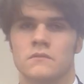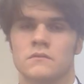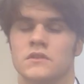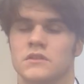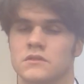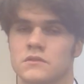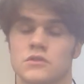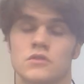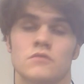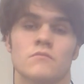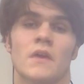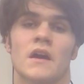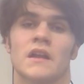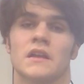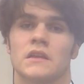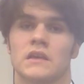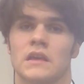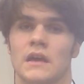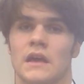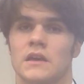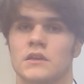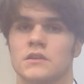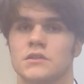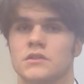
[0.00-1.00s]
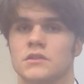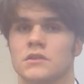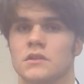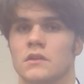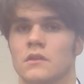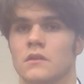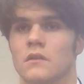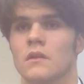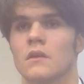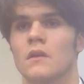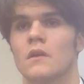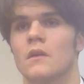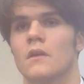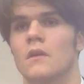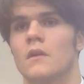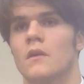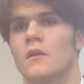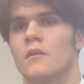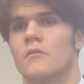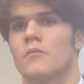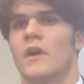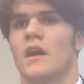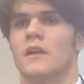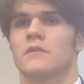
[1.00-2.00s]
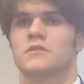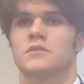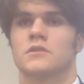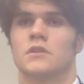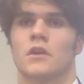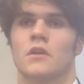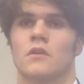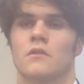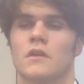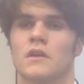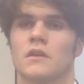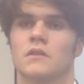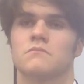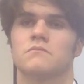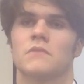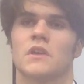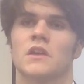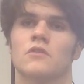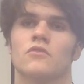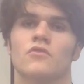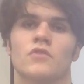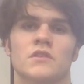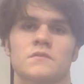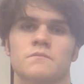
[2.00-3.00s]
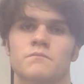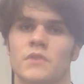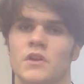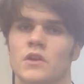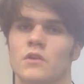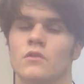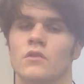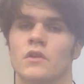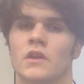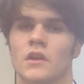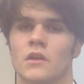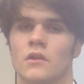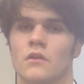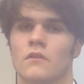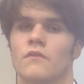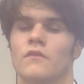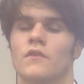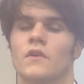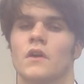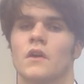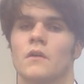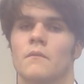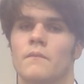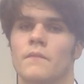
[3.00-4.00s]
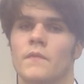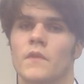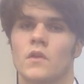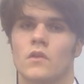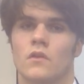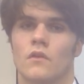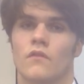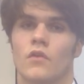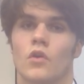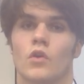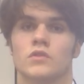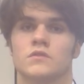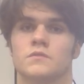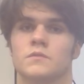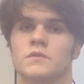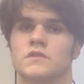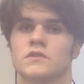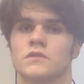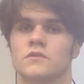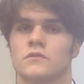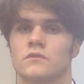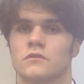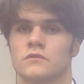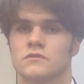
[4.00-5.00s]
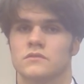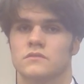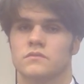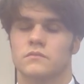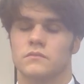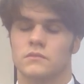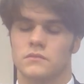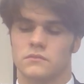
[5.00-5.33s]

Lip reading: this new medication, perhaps, increased building of hospitals